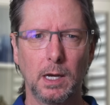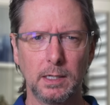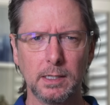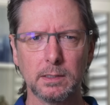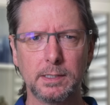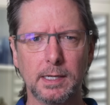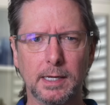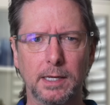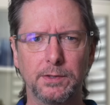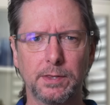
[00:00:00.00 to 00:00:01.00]
A little
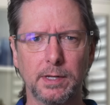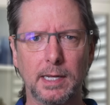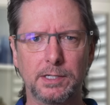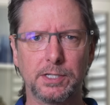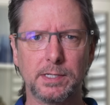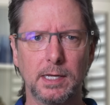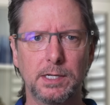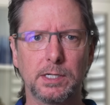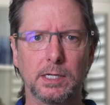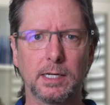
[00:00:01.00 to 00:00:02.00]
digging into the
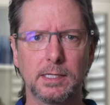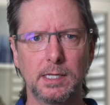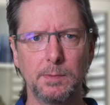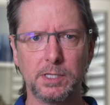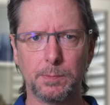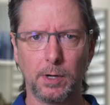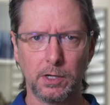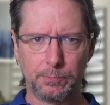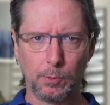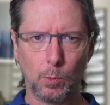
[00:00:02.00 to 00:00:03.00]
legislation, and it seems the
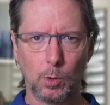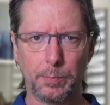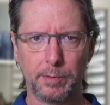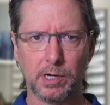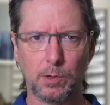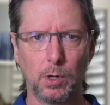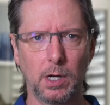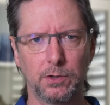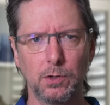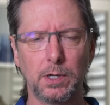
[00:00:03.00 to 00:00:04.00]
passport will be
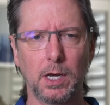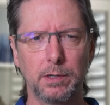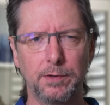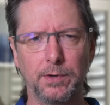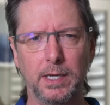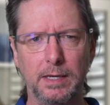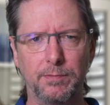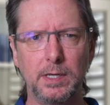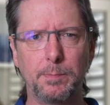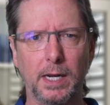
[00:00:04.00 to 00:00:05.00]
required not only for
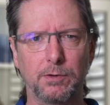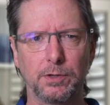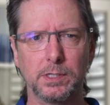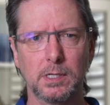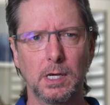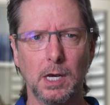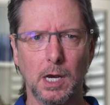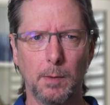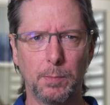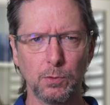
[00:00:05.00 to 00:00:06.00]
EV batteries,
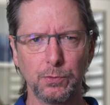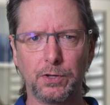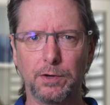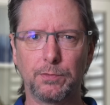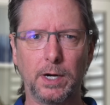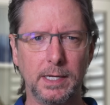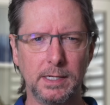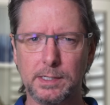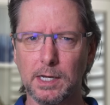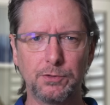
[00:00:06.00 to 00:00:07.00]
but also for any
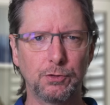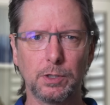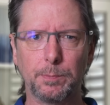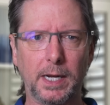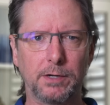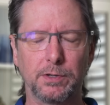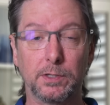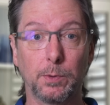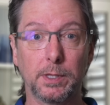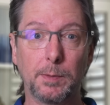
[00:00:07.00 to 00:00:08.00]
industrial
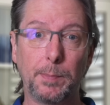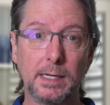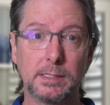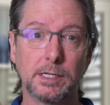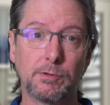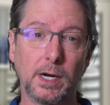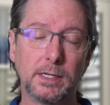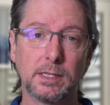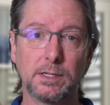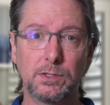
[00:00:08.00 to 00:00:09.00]
batteries with a capacity
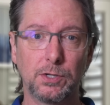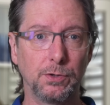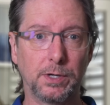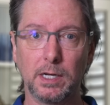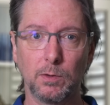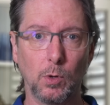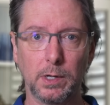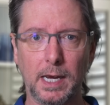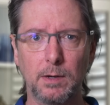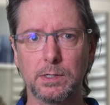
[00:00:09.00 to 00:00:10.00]
greater than 2 kilowatt
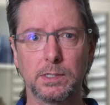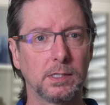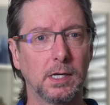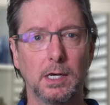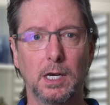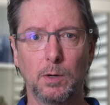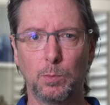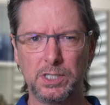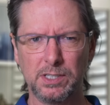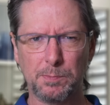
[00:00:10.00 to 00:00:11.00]
hours,
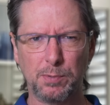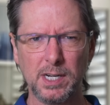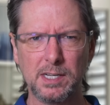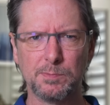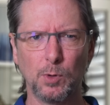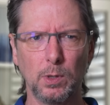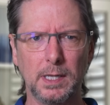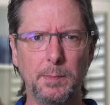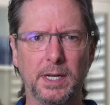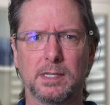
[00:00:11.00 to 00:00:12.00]
which is a pretty small
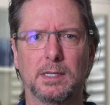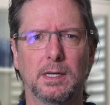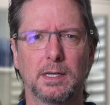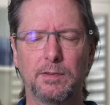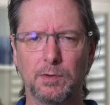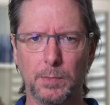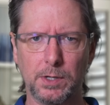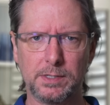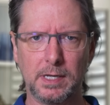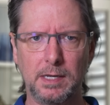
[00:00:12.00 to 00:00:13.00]
limit, given
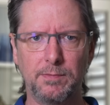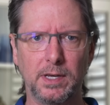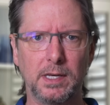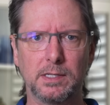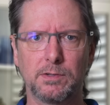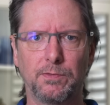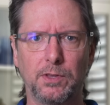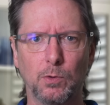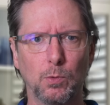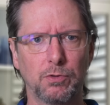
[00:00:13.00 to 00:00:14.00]
most EVs are of the
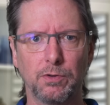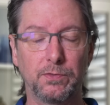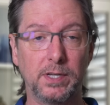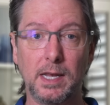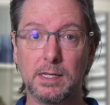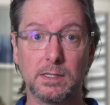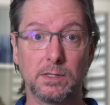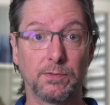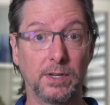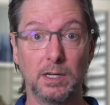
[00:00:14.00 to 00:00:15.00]
order of tens
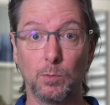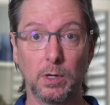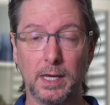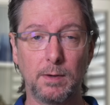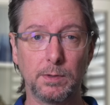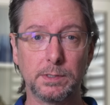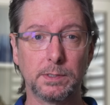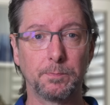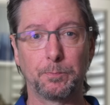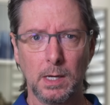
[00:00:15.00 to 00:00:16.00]
of kilowatt hours.
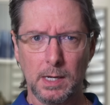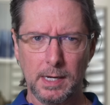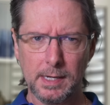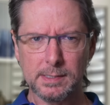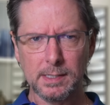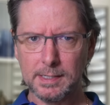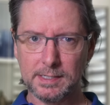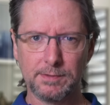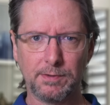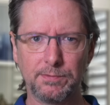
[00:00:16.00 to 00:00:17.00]
Here's the
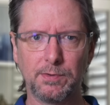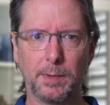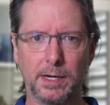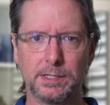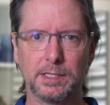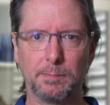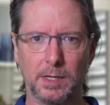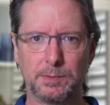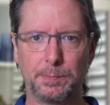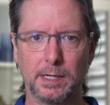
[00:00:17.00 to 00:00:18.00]
list of information that
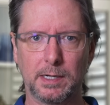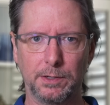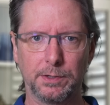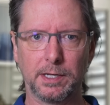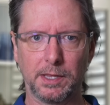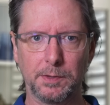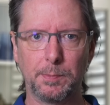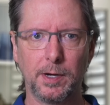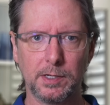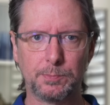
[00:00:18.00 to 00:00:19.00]
must be included in the
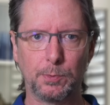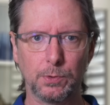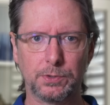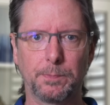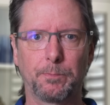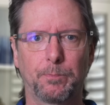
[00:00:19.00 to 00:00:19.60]
passport.